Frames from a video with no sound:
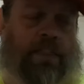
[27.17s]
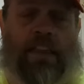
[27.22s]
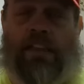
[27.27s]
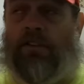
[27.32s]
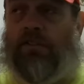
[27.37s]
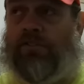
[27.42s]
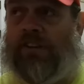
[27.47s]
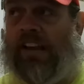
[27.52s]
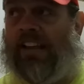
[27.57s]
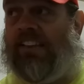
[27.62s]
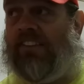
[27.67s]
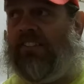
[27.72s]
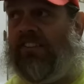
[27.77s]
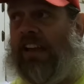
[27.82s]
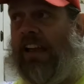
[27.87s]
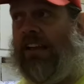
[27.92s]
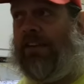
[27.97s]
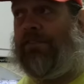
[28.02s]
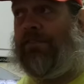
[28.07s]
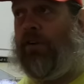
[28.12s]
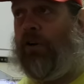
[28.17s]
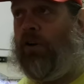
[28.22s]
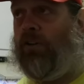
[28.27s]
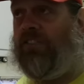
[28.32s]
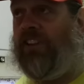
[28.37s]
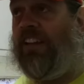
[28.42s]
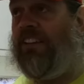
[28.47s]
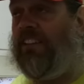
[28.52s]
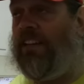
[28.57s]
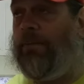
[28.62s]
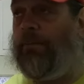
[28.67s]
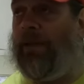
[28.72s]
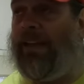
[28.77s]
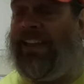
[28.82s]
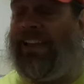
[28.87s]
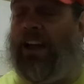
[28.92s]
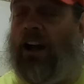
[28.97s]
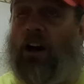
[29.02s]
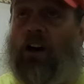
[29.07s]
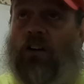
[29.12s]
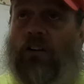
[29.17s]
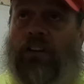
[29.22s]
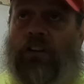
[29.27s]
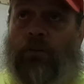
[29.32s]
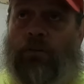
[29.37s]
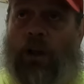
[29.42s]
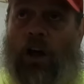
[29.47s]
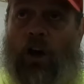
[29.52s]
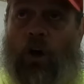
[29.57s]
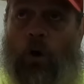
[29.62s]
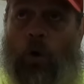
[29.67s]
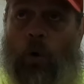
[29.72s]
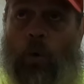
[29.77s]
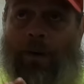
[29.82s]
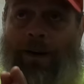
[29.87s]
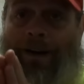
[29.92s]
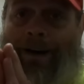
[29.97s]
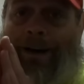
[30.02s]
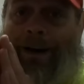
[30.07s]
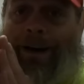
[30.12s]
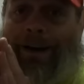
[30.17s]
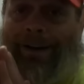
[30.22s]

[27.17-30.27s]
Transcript: Thank you, Jackie Chan, for teaching me all you know.